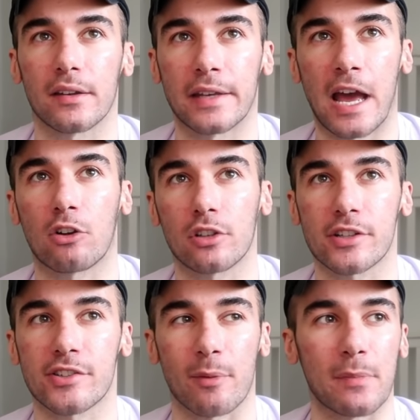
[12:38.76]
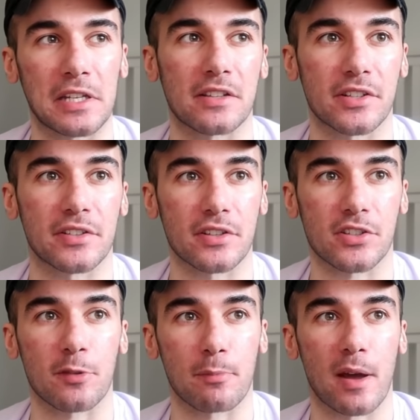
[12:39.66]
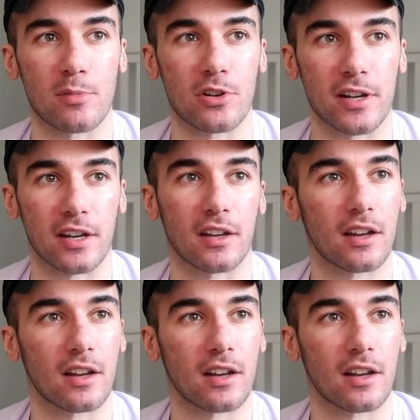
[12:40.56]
now looks at me as a distant memory.